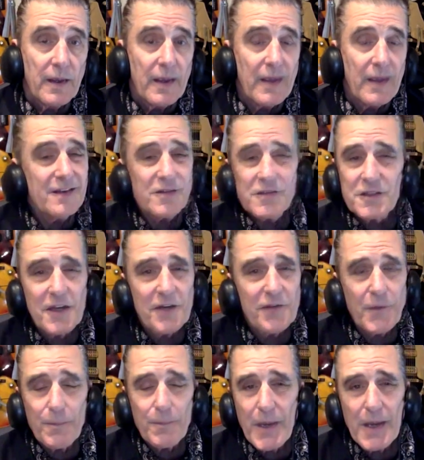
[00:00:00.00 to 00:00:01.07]
And just the
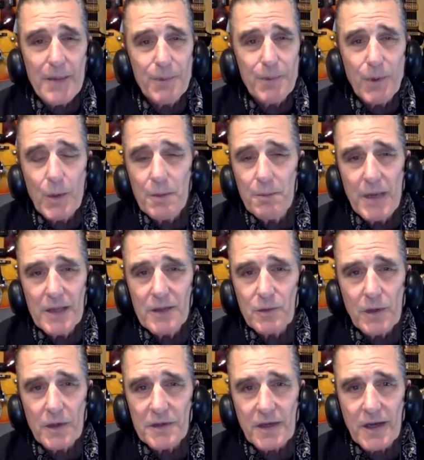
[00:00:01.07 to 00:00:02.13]
different people we meet
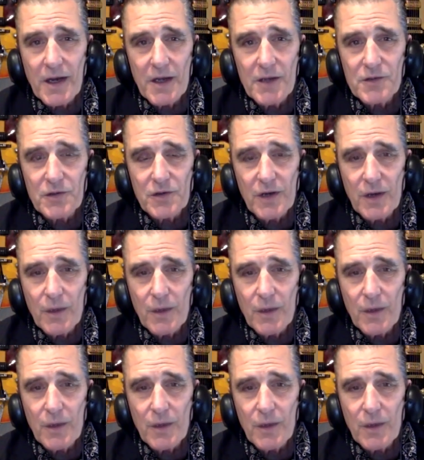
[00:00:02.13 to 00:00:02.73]
throughout the country.